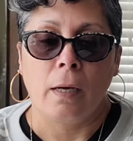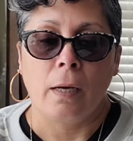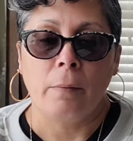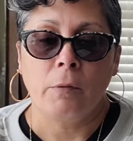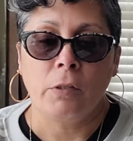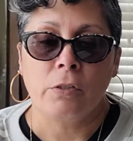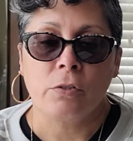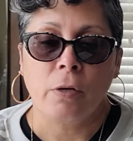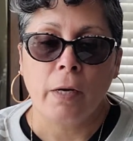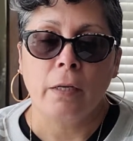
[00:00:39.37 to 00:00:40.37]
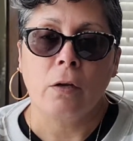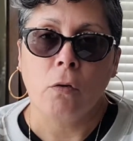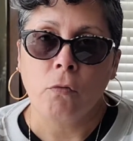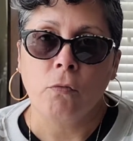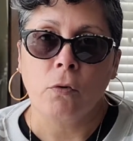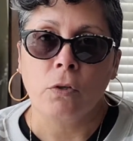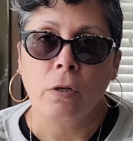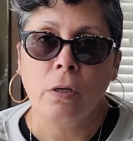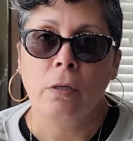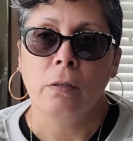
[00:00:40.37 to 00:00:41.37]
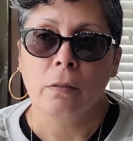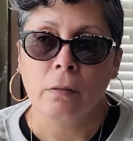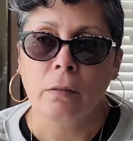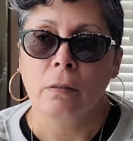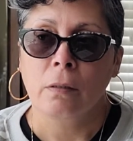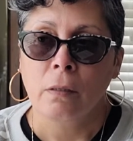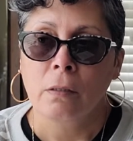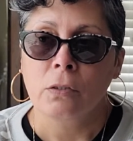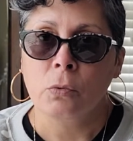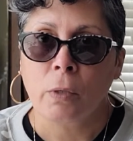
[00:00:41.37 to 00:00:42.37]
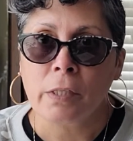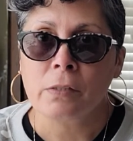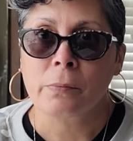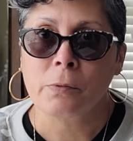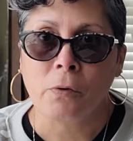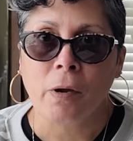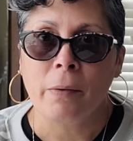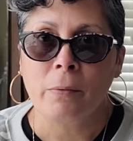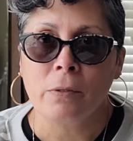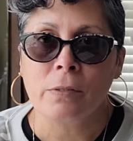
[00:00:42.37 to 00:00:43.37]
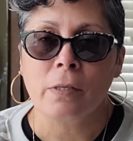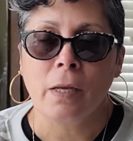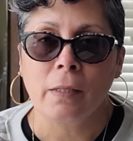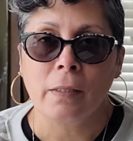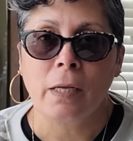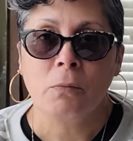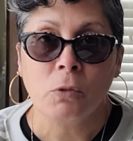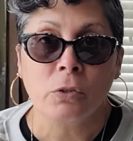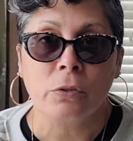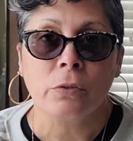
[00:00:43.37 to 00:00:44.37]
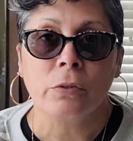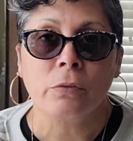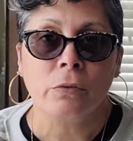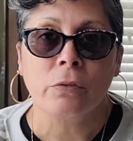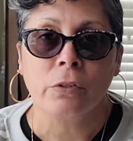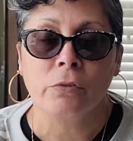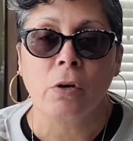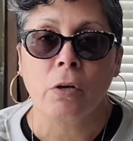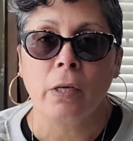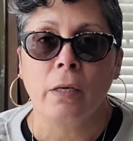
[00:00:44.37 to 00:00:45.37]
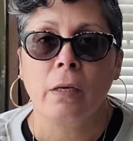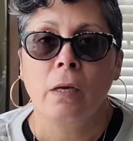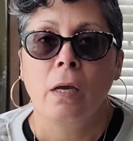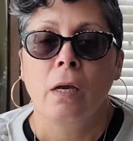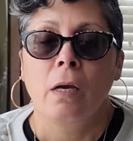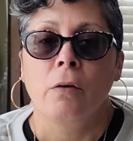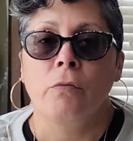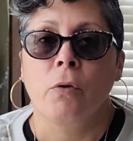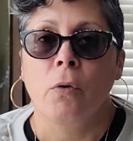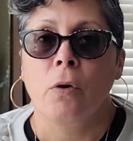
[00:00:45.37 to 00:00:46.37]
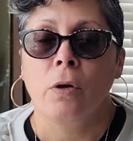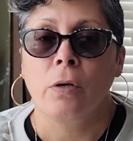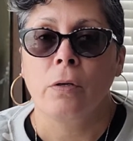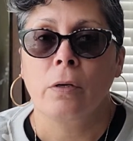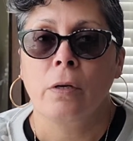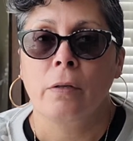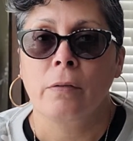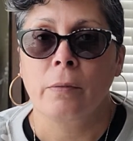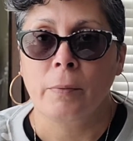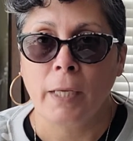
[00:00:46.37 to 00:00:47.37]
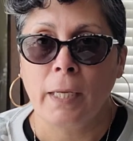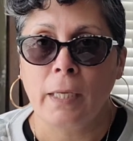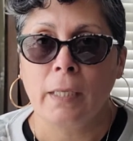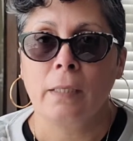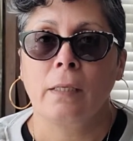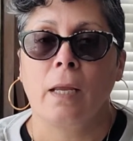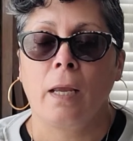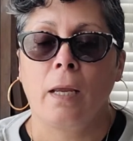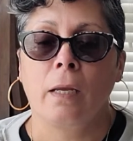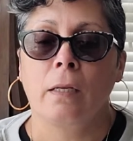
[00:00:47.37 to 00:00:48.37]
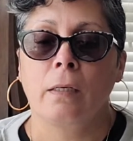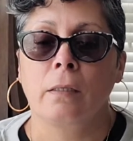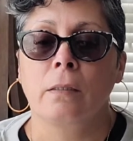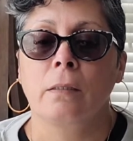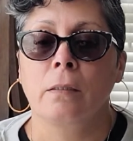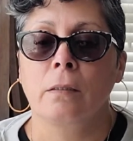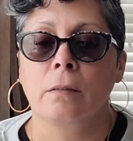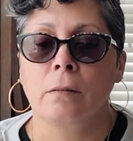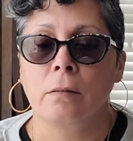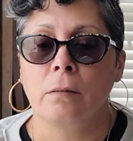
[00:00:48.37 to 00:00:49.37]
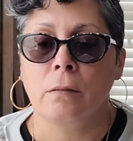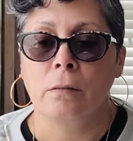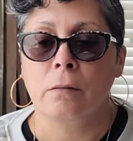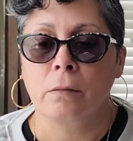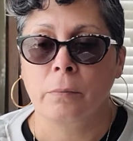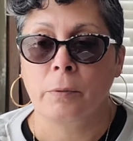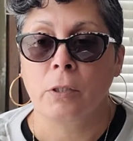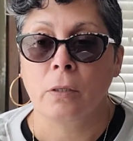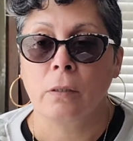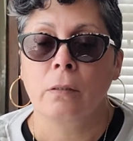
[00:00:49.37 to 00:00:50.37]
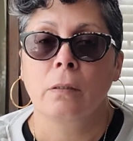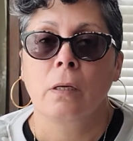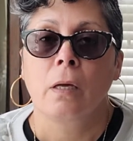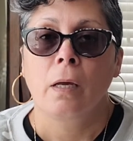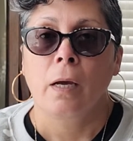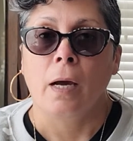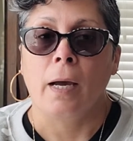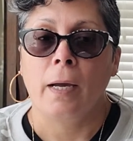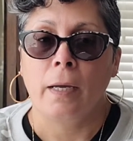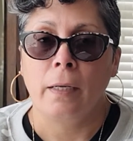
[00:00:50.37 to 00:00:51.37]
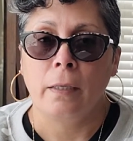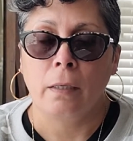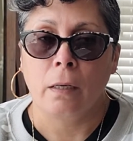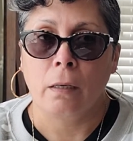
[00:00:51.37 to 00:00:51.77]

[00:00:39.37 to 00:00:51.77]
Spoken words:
I'm going to try to go for 20 subscribers, and then we'll do the drawing for the blanket and the book. I